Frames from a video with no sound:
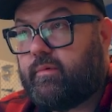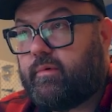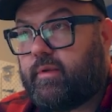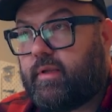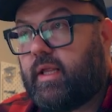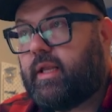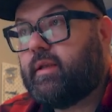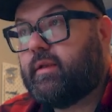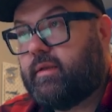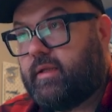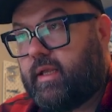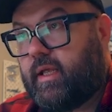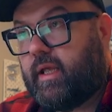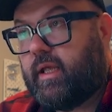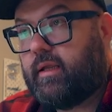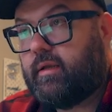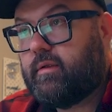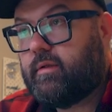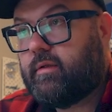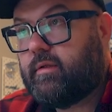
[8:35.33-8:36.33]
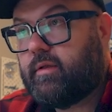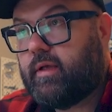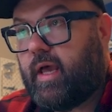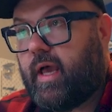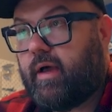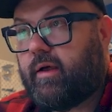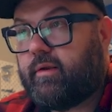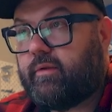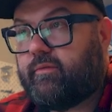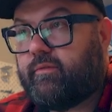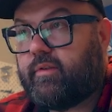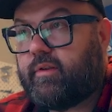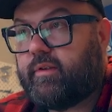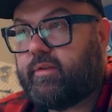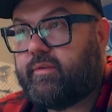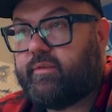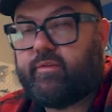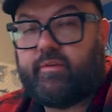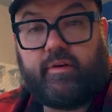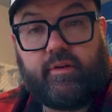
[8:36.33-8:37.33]
didn't need out of
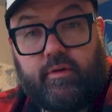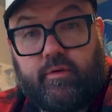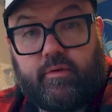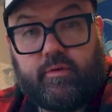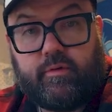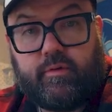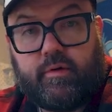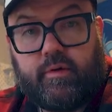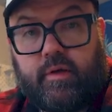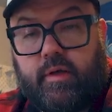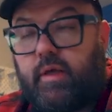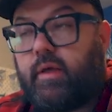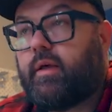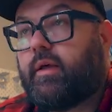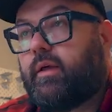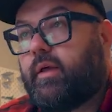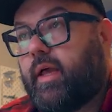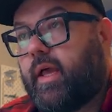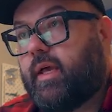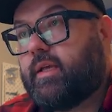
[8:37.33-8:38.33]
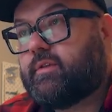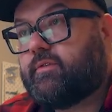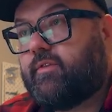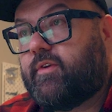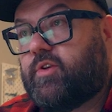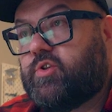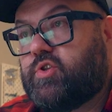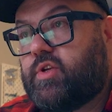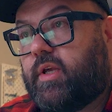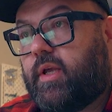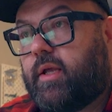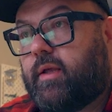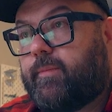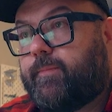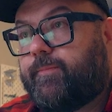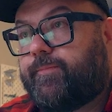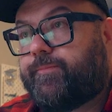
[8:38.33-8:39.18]
this new SVG